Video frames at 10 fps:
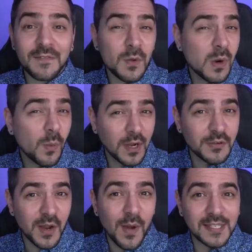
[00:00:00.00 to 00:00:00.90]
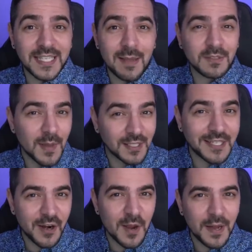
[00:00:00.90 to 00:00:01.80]
if you were wondering why Sam's
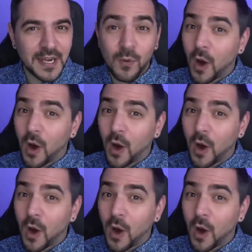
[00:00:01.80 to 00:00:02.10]
military buddy,